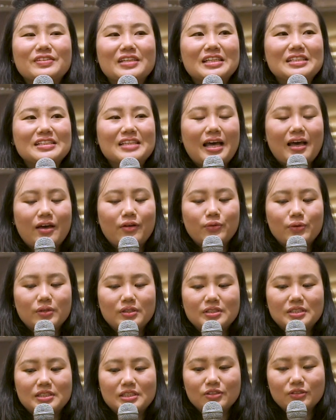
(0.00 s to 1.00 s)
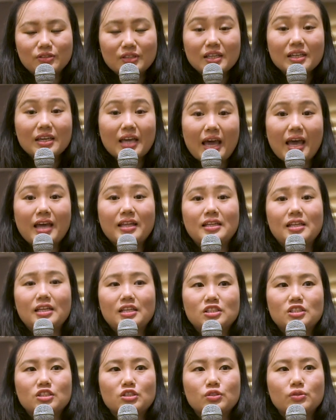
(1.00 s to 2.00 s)
things I was looking at
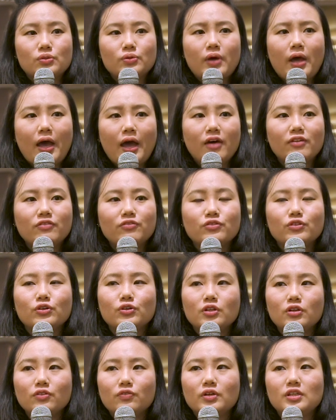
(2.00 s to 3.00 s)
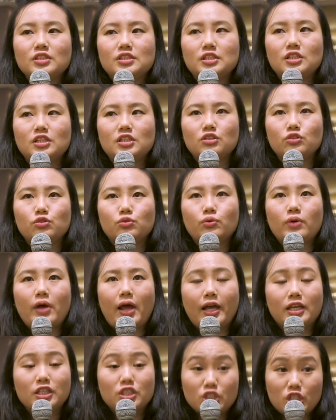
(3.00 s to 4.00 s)
is to have university to
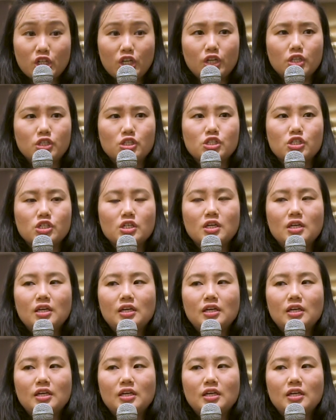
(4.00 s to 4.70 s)
exchange